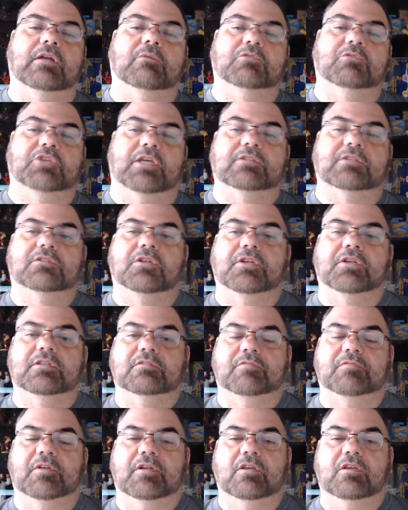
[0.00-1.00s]
It was yesterday's
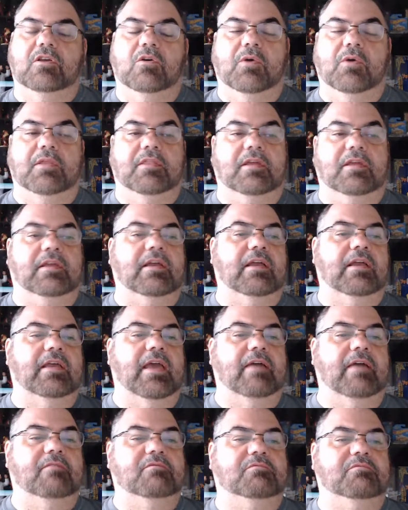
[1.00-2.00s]
video. I think I
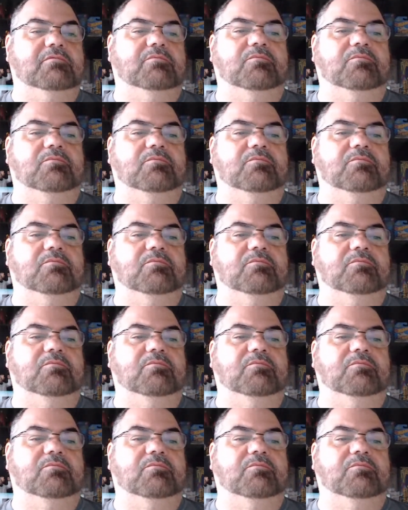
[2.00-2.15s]
have